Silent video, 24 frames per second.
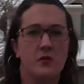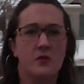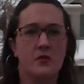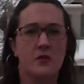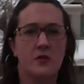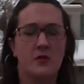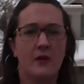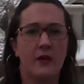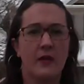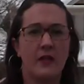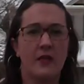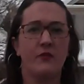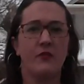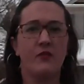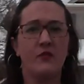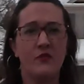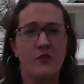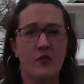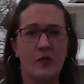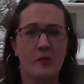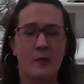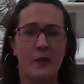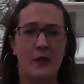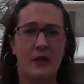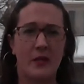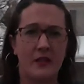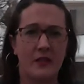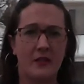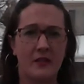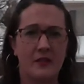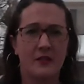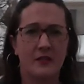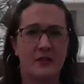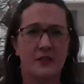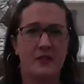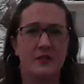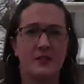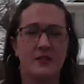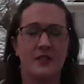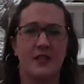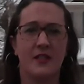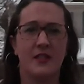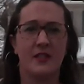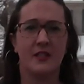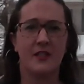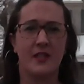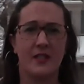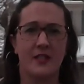So I live in Vermont. There's
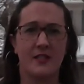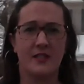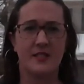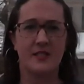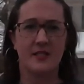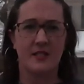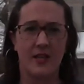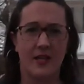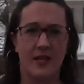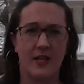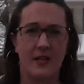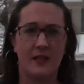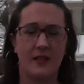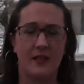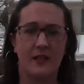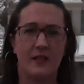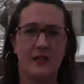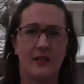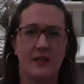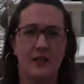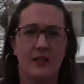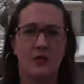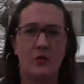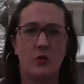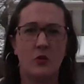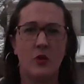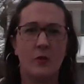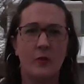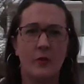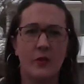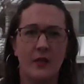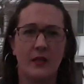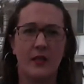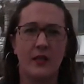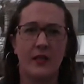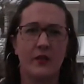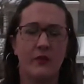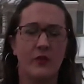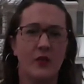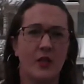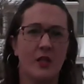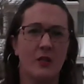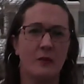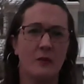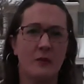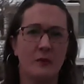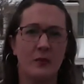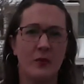not a lot of sun. Normally, if you're
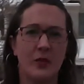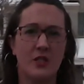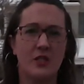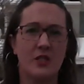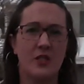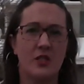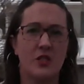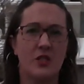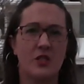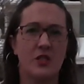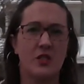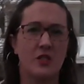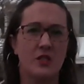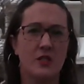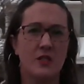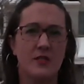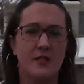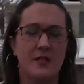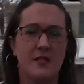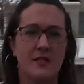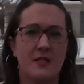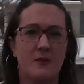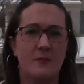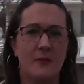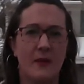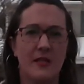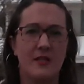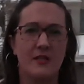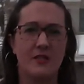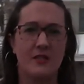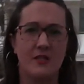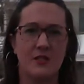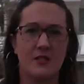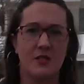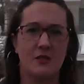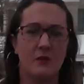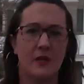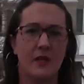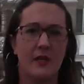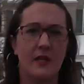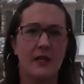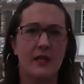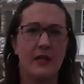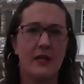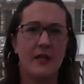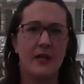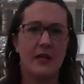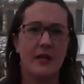gonna be bleaching shirts, it's best to do
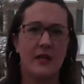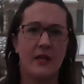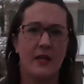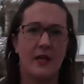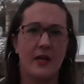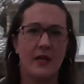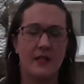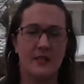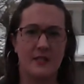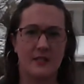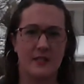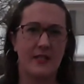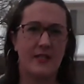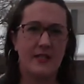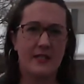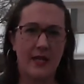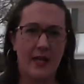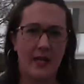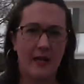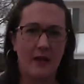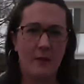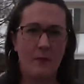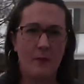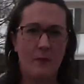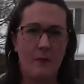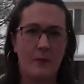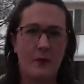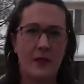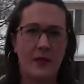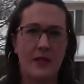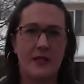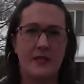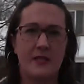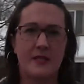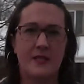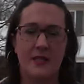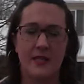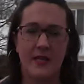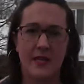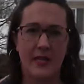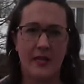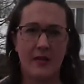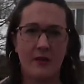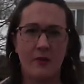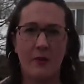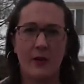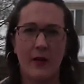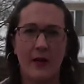it on a sunny day because the
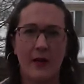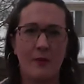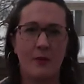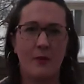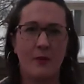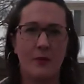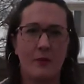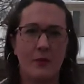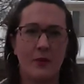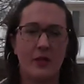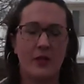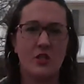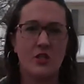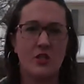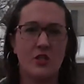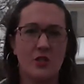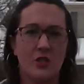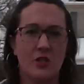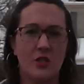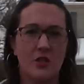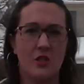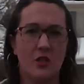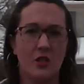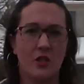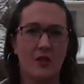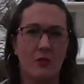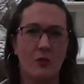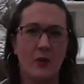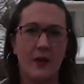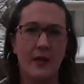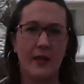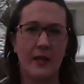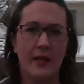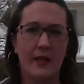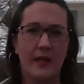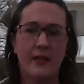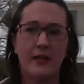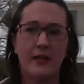heat will help the bleach turn white